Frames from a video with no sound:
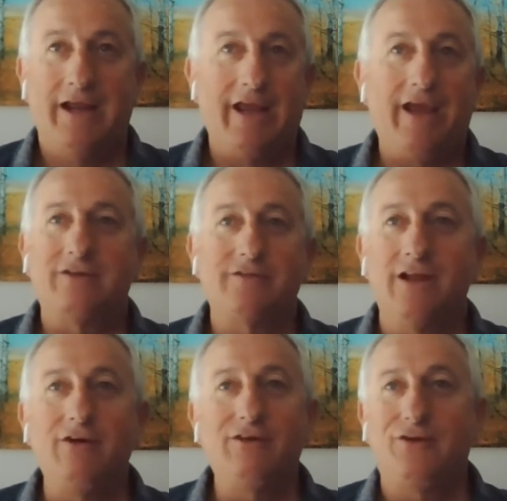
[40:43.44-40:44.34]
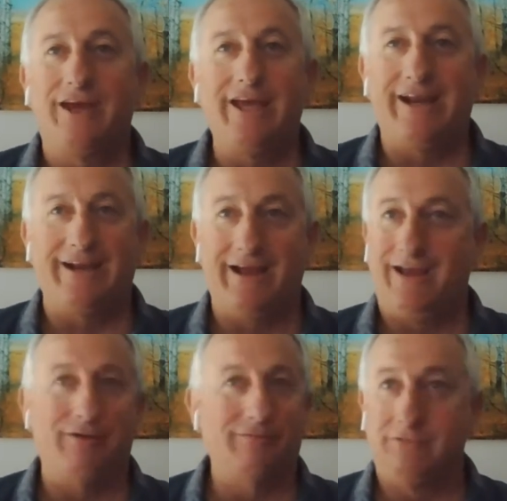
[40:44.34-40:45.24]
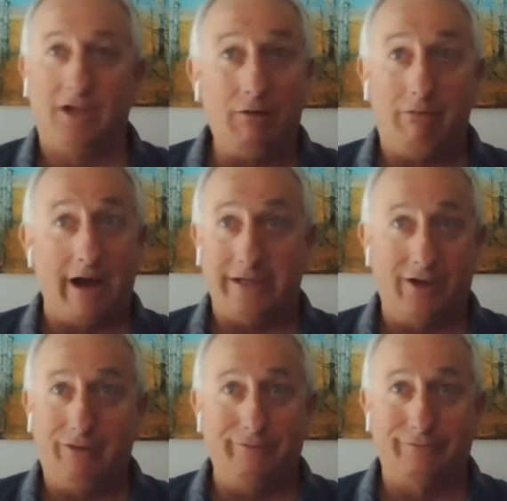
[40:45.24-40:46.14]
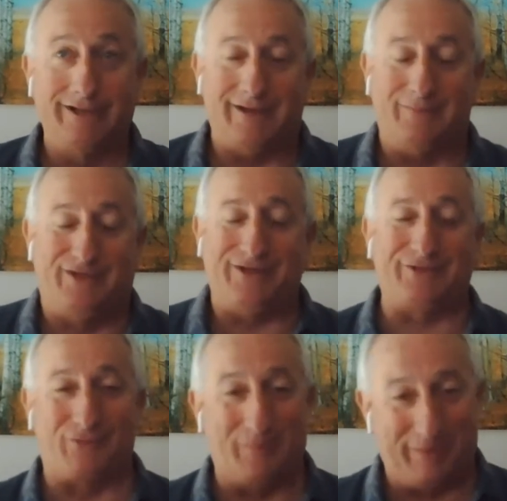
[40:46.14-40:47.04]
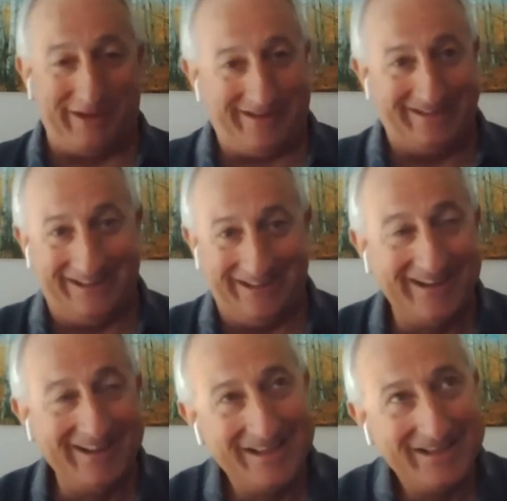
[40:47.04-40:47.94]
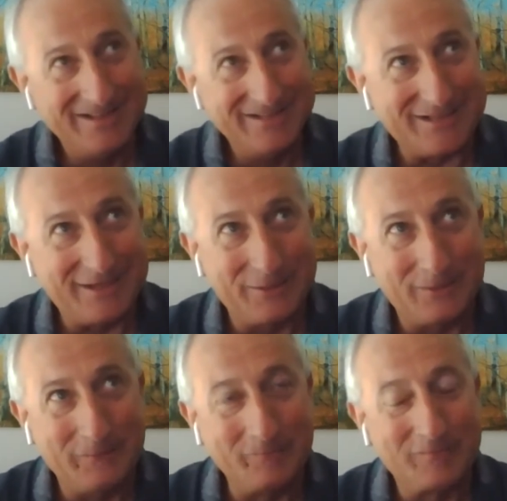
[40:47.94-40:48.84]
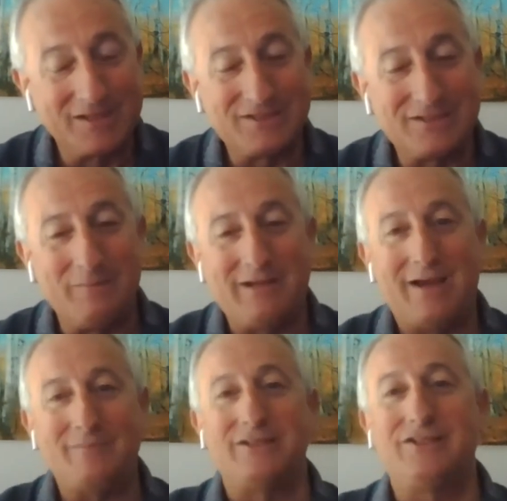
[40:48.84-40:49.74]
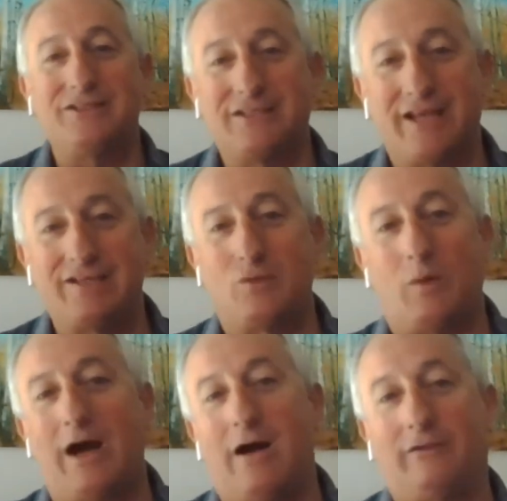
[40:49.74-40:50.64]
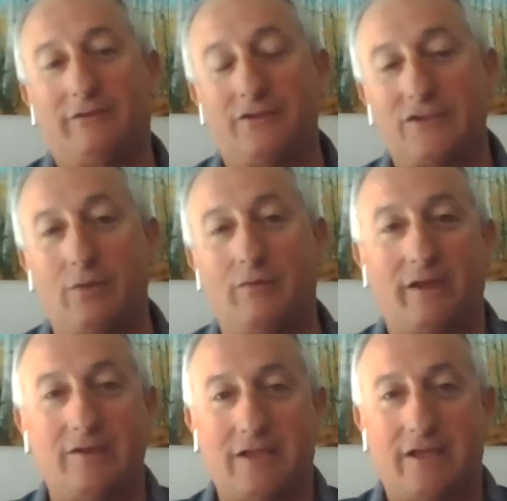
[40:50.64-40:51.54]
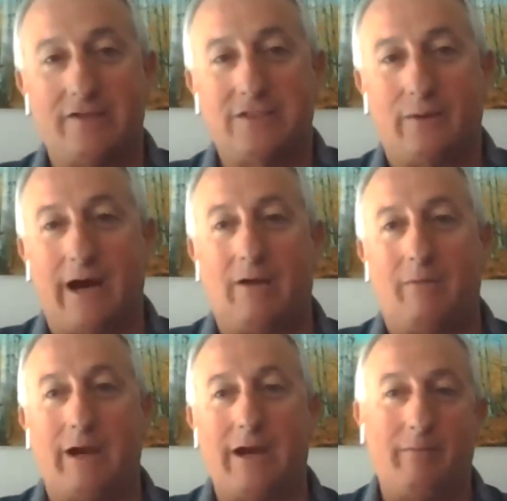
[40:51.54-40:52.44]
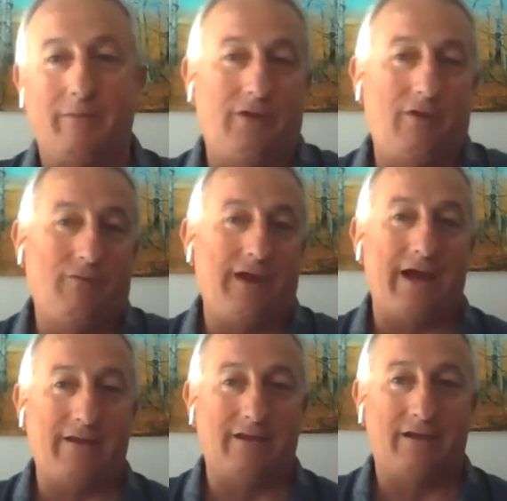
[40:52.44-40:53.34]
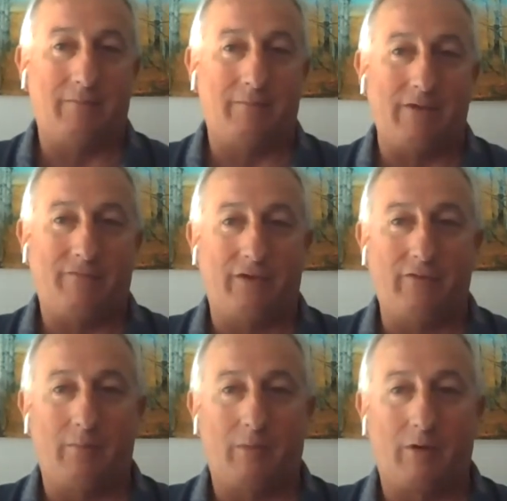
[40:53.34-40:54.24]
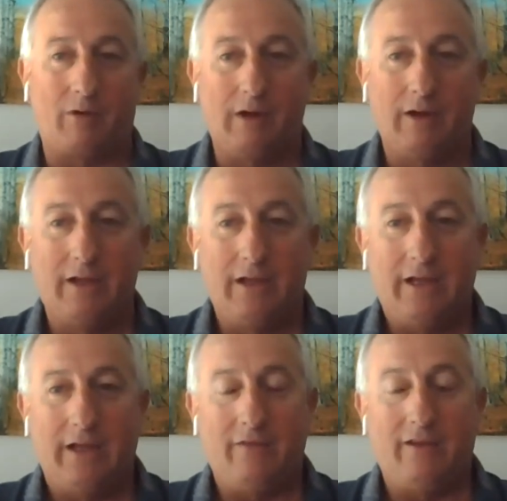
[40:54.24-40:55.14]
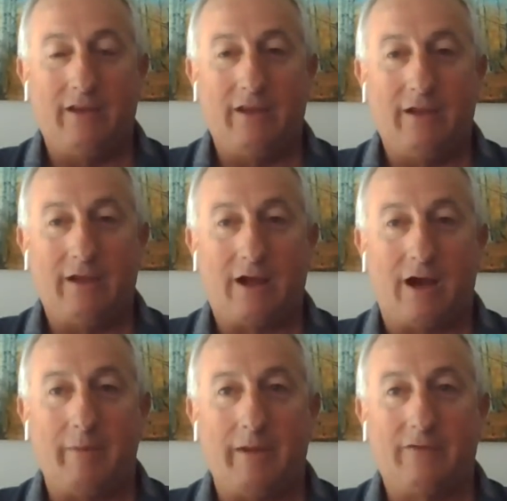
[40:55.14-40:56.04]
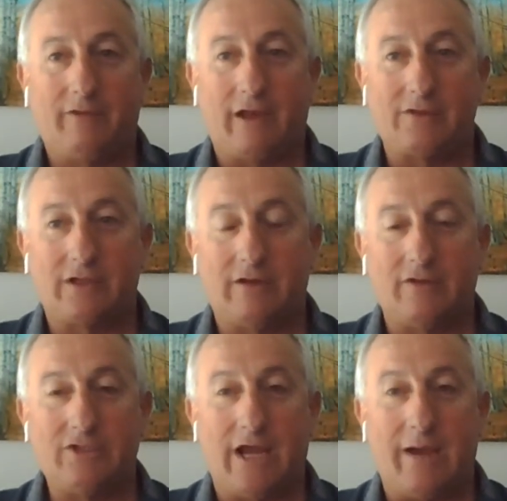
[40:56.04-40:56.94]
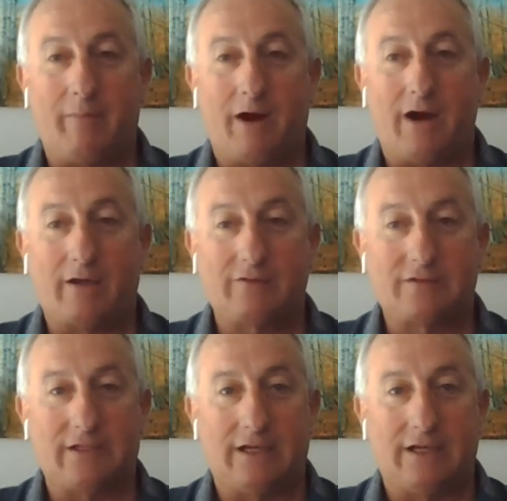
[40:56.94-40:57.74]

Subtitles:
He goes, no, you get it. And I go, no, I don't. I'm just repeating it. So sometimes it just takes a while to soak things in. So I don't mind. You've got my phone number in the comment section in the chat box.